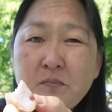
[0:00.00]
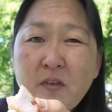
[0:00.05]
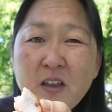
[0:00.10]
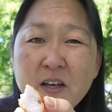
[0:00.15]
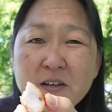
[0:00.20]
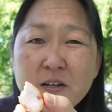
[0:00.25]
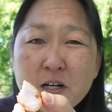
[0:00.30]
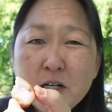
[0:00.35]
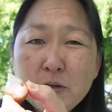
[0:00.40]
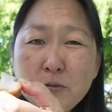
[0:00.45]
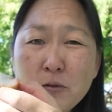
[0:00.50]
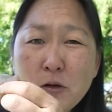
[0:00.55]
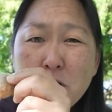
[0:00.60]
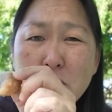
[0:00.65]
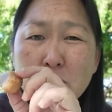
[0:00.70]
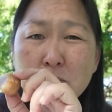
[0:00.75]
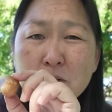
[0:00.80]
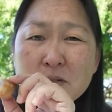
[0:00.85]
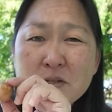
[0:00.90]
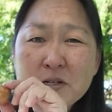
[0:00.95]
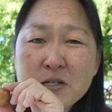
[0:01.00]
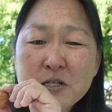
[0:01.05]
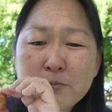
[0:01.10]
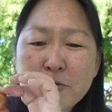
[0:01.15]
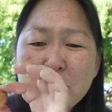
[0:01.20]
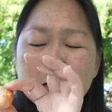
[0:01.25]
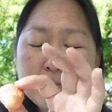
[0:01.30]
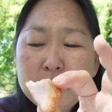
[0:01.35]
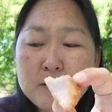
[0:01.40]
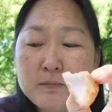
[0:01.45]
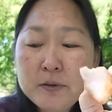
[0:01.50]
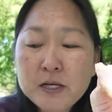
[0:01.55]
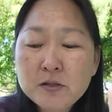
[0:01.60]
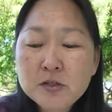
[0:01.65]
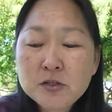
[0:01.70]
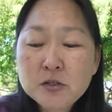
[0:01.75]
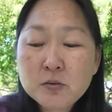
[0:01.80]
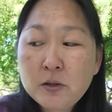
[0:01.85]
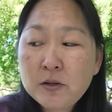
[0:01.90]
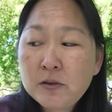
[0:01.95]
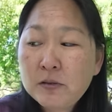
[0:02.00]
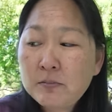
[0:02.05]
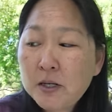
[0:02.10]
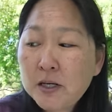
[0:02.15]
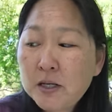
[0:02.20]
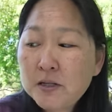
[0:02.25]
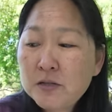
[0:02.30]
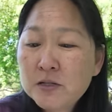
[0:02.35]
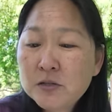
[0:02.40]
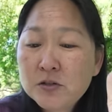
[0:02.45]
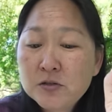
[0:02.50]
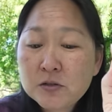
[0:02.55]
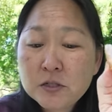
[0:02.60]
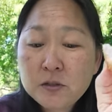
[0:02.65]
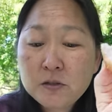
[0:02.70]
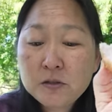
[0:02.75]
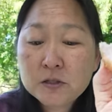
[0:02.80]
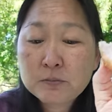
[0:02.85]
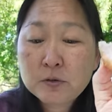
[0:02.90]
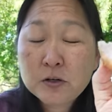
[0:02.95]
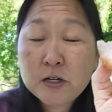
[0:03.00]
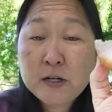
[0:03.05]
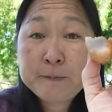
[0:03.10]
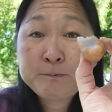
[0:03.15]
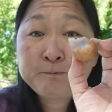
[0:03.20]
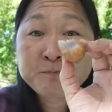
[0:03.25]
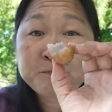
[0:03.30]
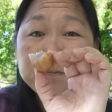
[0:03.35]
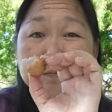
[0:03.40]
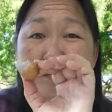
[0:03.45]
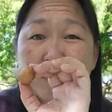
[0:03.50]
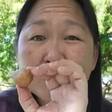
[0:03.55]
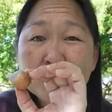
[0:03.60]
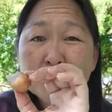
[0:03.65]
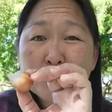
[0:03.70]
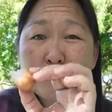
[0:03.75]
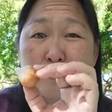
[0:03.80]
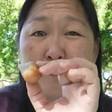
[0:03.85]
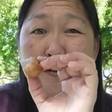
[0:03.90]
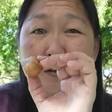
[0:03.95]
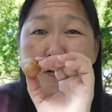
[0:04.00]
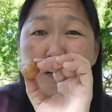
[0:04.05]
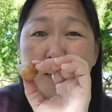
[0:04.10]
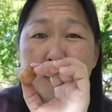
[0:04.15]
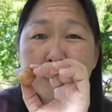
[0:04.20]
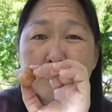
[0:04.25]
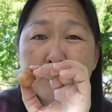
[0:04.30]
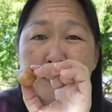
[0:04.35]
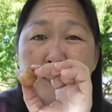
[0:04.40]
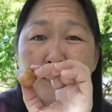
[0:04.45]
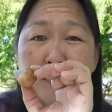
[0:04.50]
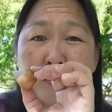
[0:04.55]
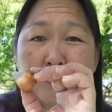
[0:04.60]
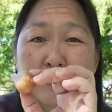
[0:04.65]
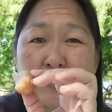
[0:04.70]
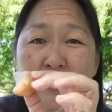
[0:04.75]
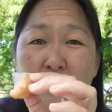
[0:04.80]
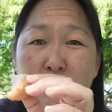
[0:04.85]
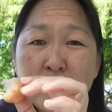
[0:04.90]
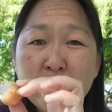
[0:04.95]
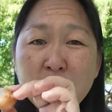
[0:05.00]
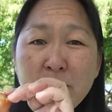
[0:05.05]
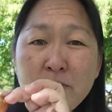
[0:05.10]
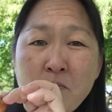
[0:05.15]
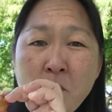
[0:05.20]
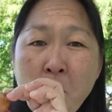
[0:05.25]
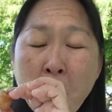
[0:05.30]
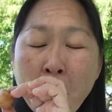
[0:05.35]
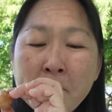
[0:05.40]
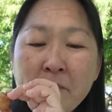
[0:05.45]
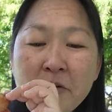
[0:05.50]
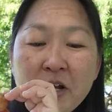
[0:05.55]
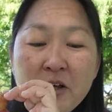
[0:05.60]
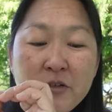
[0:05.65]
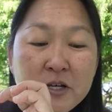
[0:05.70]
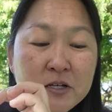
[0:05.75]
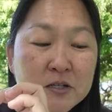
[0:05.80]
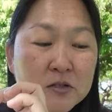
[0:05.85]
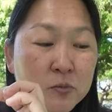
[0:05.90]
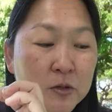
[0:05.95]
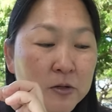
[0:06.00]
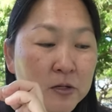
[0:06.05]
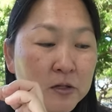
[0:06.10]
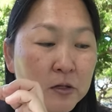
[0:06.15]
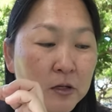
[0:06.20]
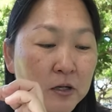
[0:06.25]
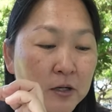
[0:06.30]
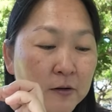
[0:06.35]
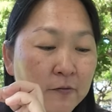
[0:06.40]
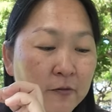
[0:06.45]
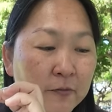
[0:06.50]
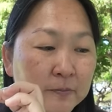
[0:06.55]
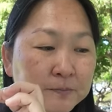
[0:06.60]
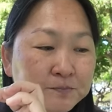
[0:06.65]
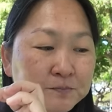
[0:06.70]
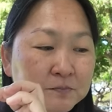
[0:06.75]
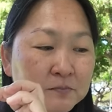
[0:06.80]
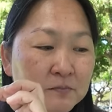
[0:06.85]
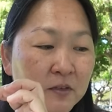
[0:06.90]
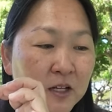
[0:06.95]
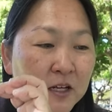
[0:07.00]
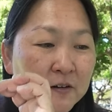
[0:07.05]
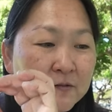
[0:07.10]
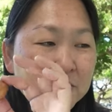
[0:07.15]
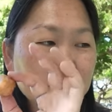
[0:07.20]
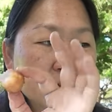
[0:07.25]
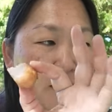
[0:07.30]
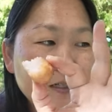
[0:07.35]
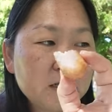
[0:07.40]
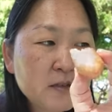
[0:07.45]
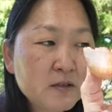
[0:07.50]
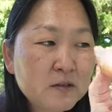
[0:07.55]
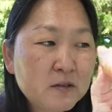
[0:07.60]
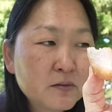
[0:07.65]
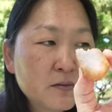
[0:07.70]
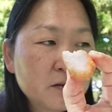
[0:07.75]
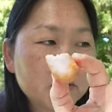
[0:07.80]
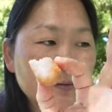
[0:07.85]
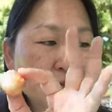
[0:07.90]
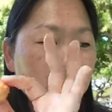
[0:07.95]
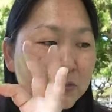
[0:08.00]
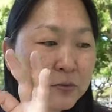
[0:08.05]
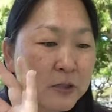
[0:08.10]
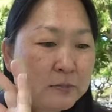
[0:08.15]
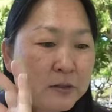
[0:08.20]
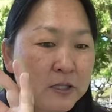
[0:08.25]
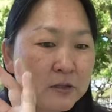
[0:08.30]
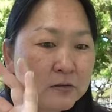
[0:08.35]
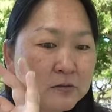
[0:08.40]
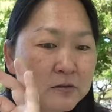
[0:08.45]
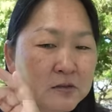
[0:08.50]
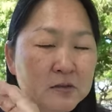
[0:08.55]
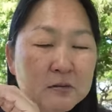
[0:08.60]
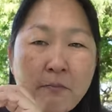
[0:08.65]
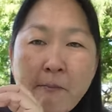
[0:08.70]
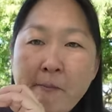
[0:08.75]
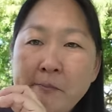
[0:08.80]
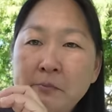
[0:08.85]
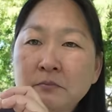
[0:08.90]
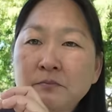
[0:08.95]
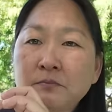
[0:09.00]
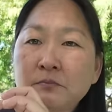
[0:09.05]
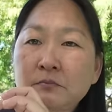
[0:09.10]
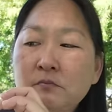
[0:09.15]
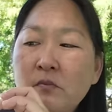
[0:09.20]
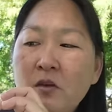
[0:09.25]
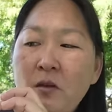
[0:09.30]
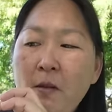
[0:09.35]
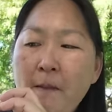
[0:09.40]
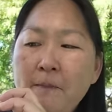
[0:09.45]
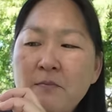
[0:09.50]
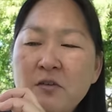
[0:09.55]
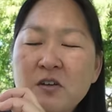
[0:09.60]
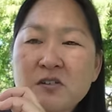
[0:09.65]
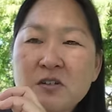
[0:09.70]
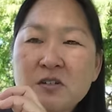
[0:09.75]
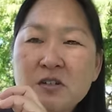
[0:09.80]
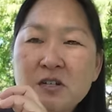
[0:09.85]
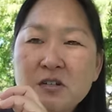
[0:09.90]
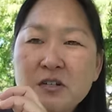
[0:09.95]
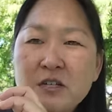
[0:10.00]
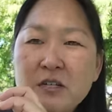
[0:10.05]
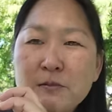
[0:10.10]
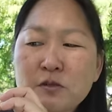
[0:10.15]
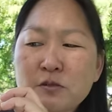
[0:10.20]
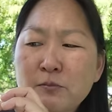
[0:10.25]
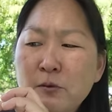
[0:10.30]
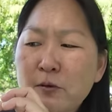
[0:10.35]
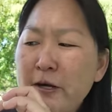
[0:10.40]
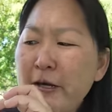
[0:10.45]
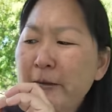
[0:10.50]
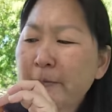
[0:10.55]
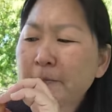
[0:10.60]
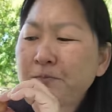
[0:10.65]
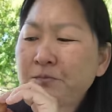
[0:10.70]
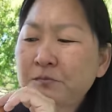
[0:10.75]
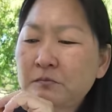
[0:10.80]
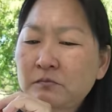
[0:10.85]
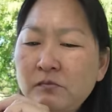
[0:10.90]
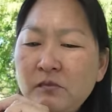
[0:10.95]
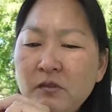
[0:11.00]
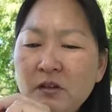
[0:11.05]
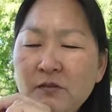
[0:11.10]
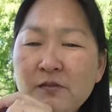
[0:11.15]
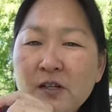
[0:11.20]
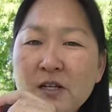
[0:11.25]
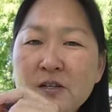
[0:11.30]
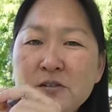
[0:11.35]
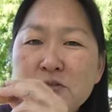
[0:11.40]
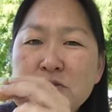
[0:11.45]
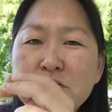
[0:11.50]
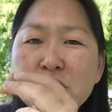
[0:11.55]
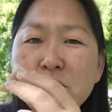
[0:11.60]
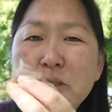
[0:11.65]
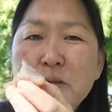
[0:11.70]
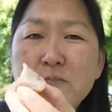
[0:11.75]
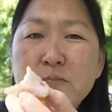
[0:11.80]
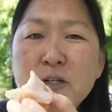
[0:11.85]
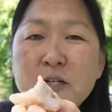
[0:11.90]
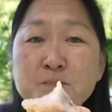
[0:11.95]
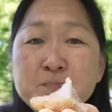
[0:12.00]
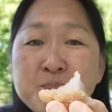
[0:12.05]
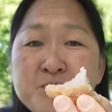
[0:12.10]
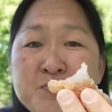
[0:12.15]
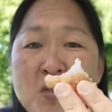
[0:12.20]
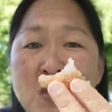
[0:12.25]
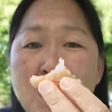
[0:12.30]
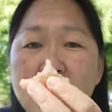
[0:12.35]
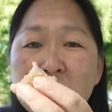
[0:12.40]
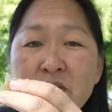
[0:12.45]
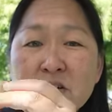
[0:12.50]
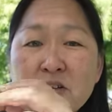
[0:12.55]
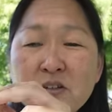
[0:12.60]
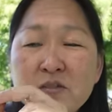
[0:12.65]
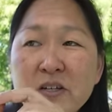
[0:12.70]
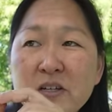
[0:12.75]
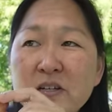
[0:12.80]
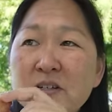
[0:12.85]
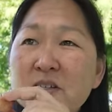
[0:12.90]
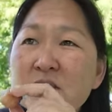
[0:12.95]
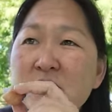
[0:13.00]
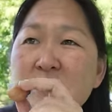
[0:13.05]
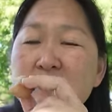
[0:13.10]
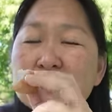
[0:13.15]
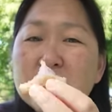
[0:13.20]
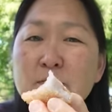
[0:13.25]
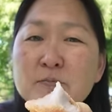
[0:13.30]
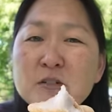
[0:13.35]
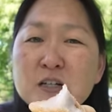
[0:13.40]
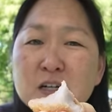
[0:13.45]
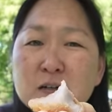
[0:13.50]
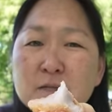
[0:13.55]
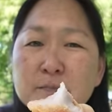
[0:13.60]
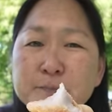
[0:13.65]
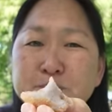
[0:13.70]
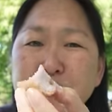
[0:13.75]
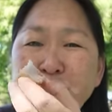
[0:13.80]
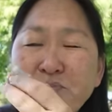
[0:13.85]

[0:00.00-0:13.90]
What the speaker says: Like I always, I spray my bench with my citronella spray, and so far it's been doing really well. I think it's wearing off after eating those three meals, because I gotta keep spraying. The flies are coming, but the good thing is I'm done